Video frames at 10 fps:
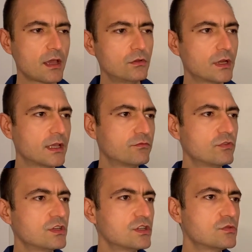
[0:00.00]
I look at
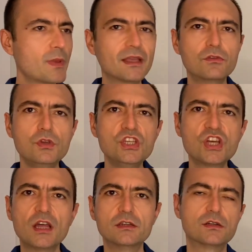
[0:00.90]
with respect to
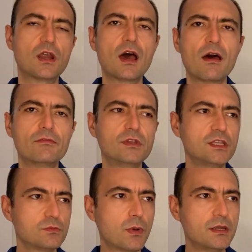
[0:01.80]
each other how
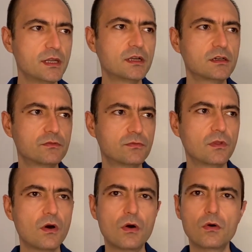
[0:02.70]
this particular
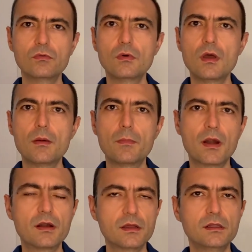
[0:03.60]
flow
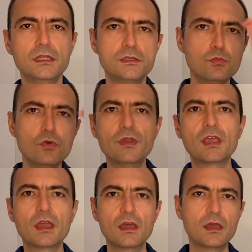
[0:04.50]
particle is
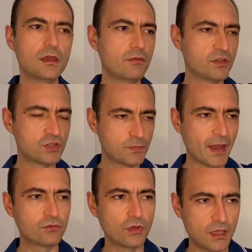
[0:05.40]
moving with
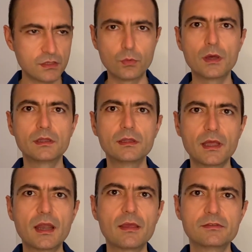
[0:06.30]
respect to another one
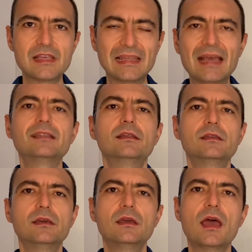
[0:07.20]
that I selected
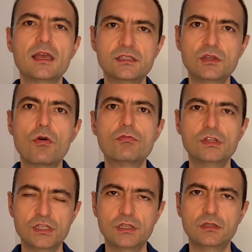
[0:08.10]
as the
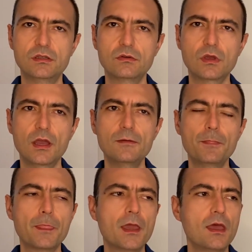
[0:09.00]
origin. Okay.
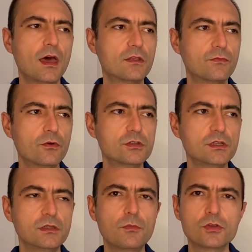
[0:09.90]

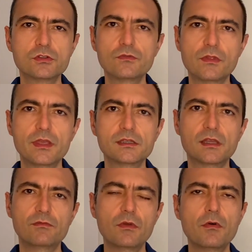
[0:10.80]
Unfortunately, most of the things
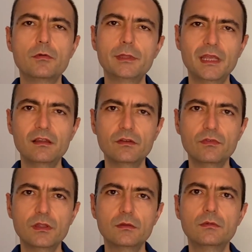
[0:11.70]
that we will be dealing
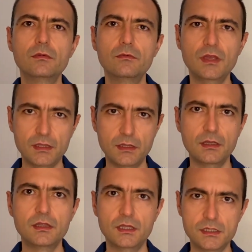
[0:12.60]
with, with
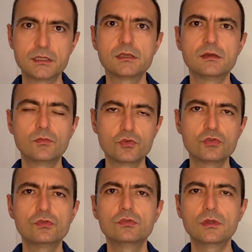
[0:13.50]
in this
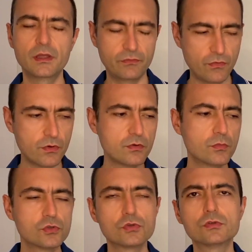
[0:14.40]
module and further
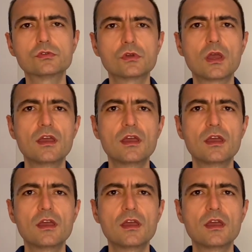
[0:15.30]
modules